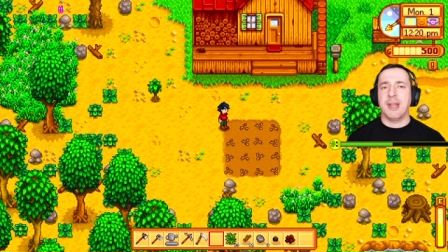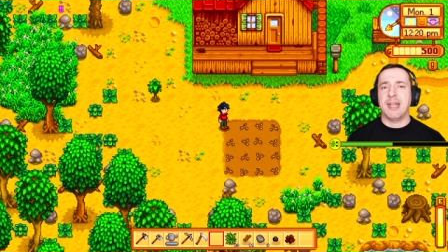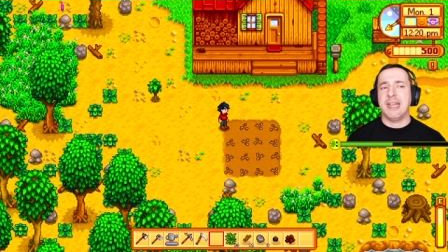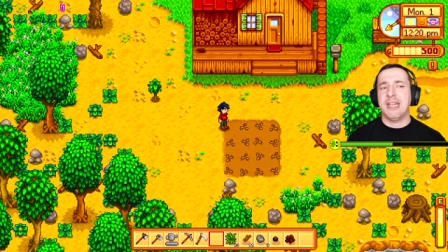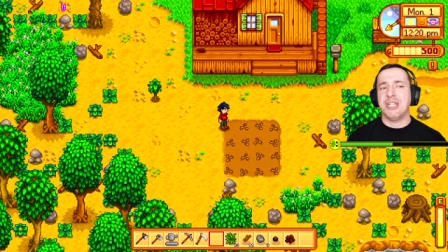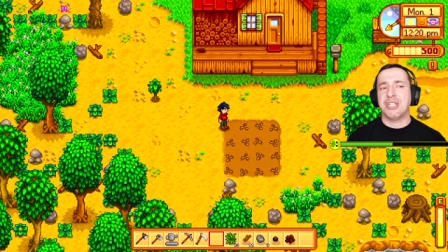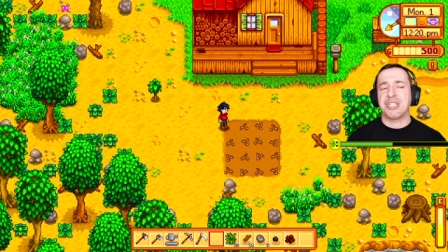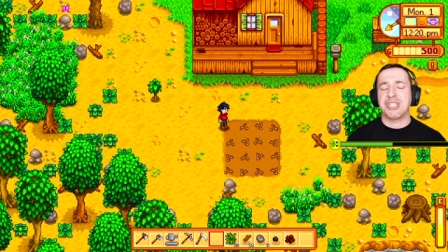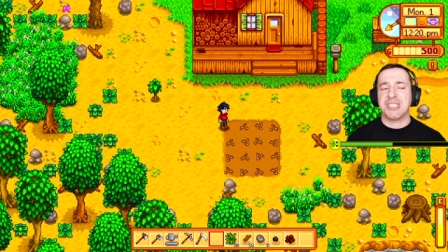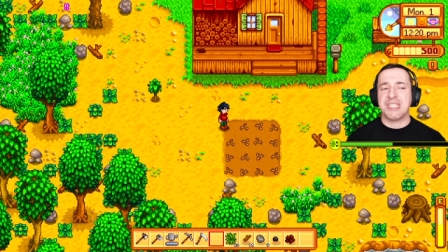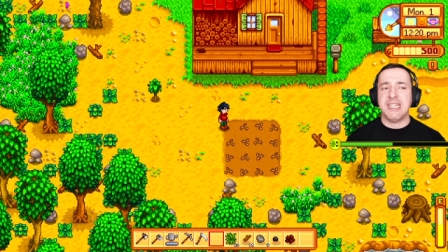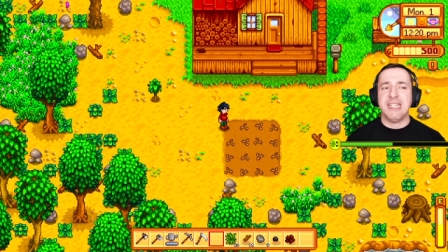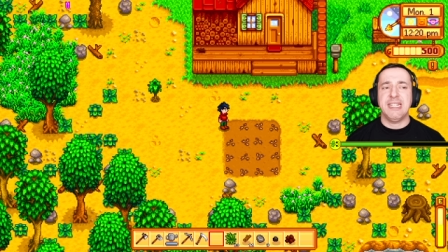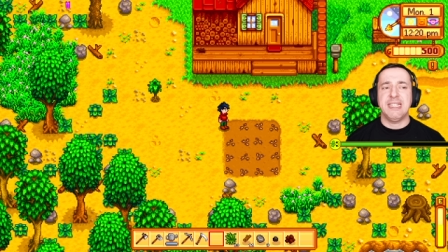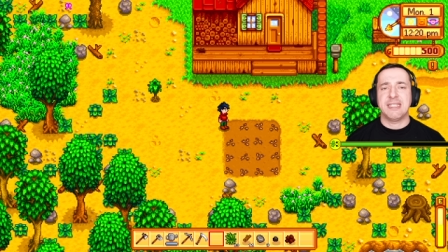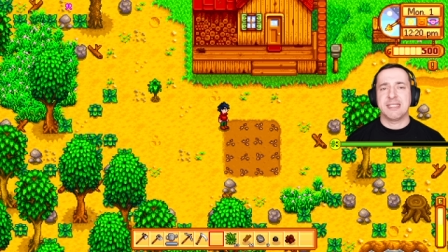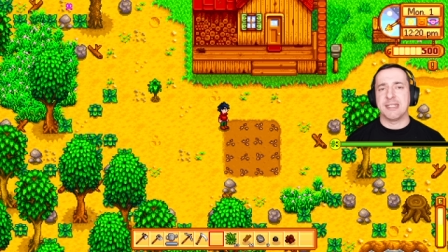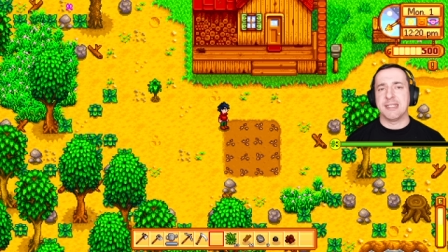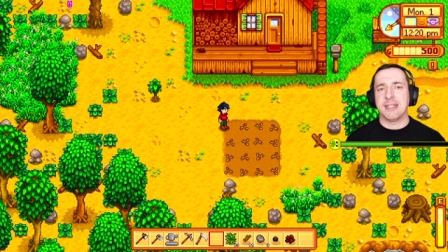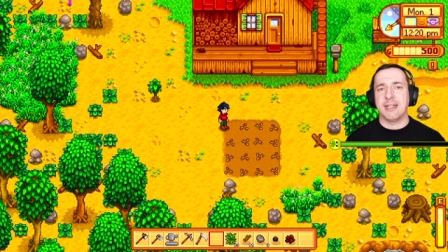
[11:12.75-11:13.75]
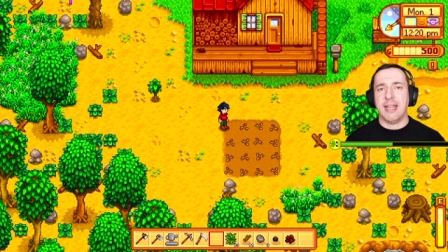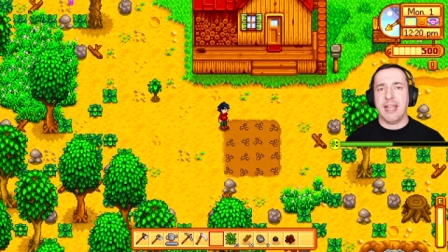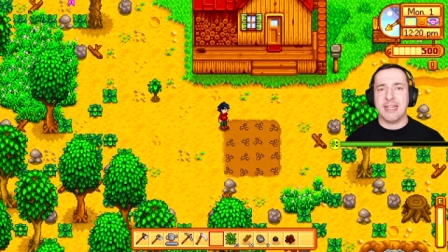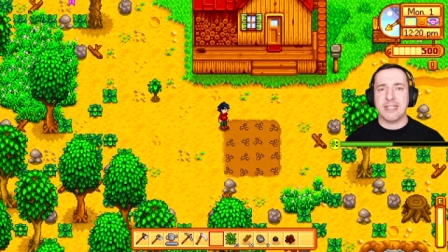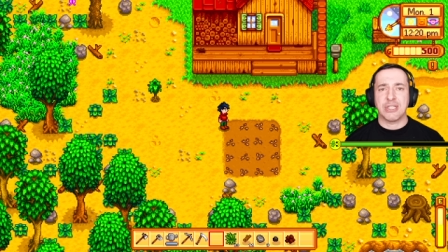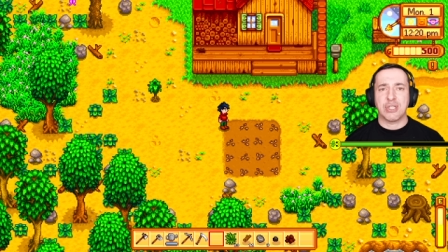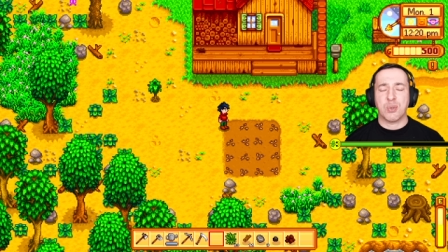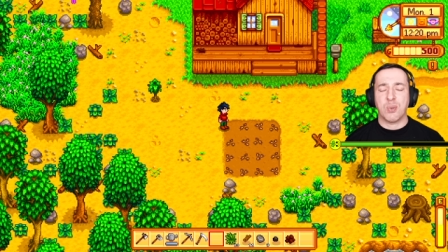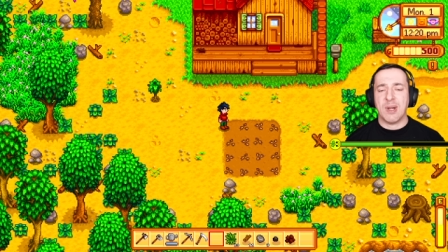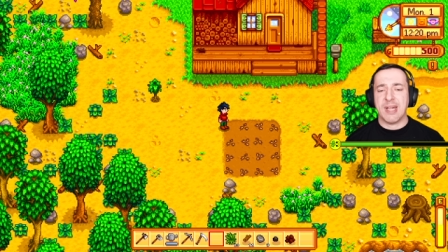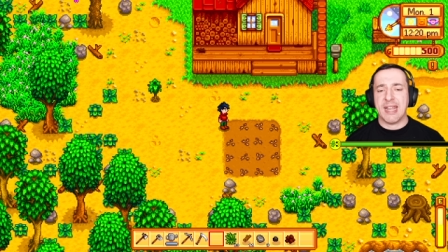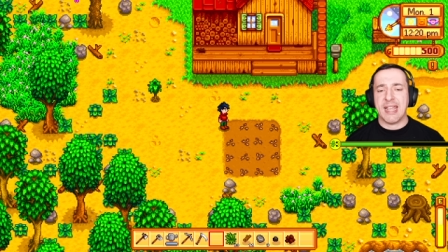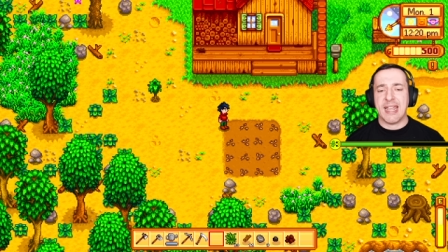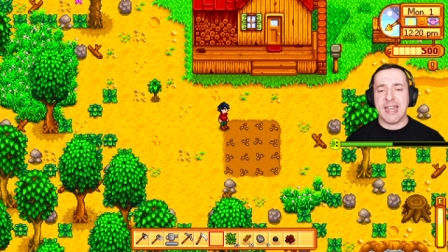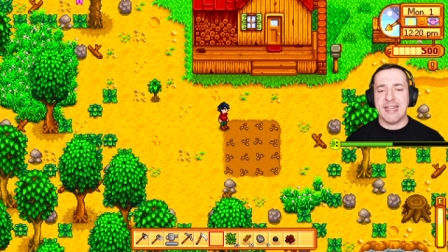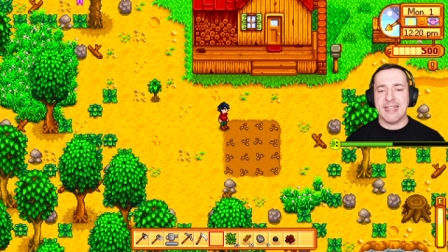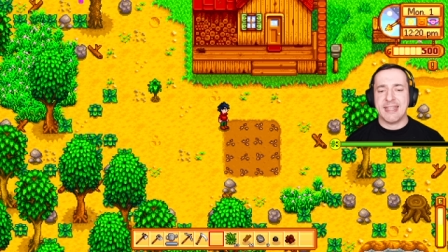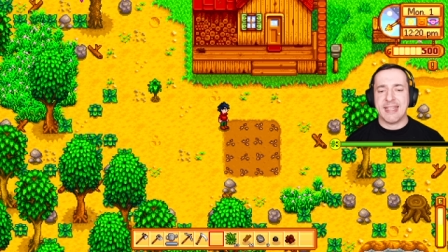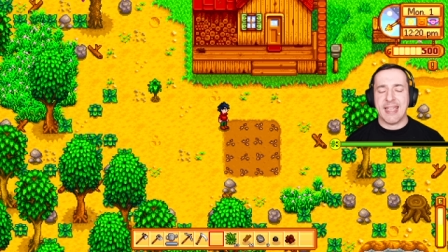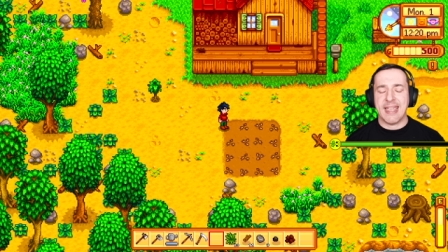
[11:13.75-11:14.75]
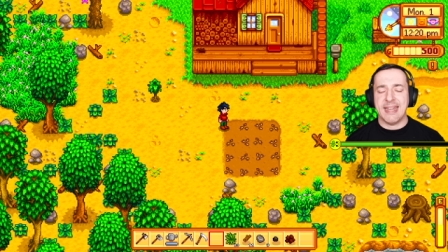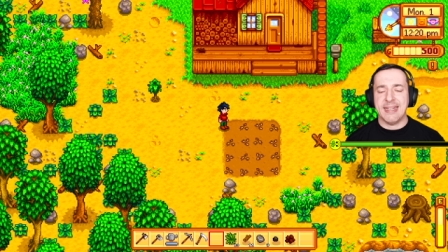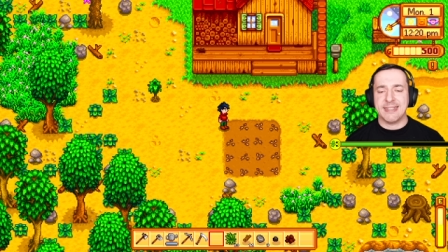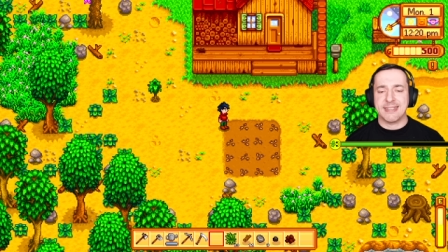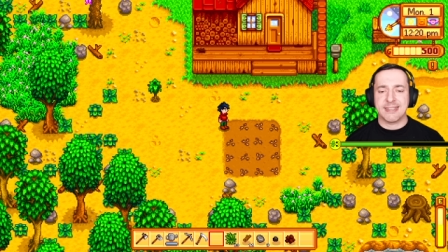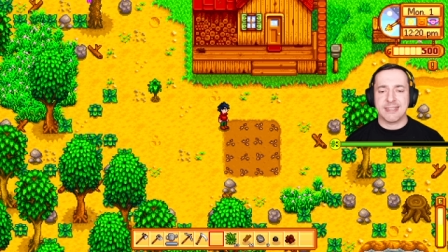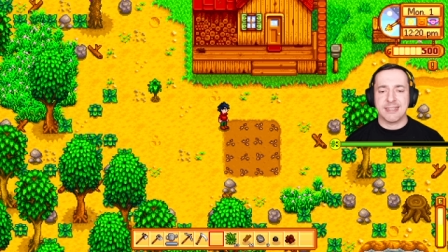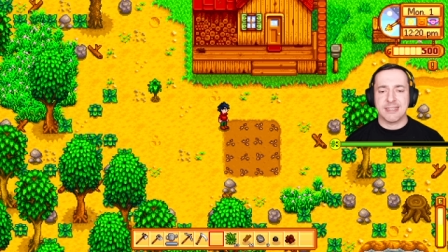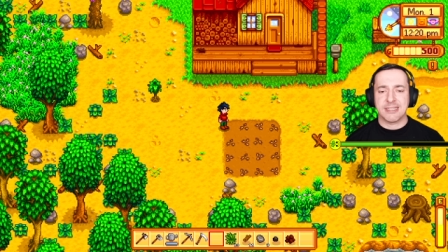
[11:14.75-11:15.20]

And each season has 28 days.